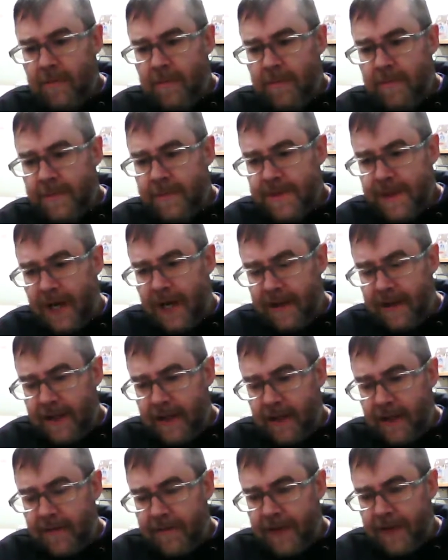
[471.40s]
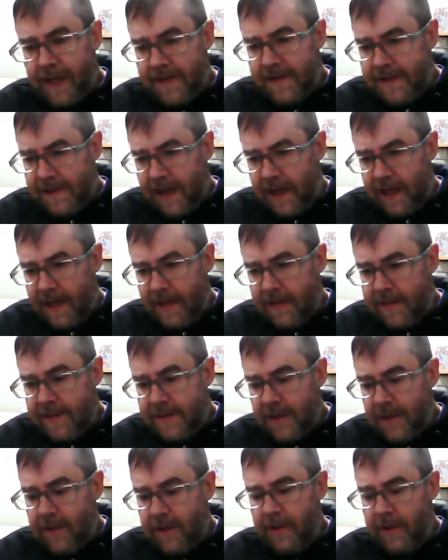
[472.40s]
side, the interface side.
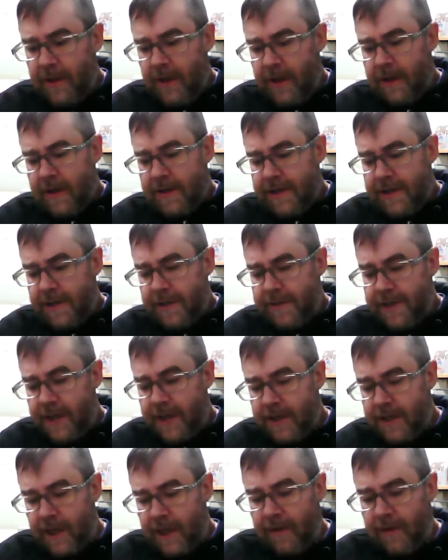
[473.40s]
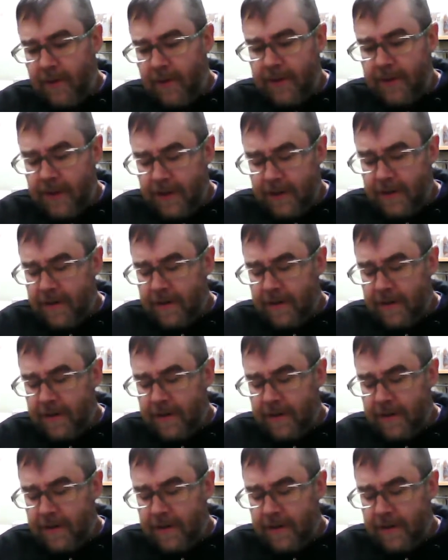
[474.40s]
So she was going to kind of look at.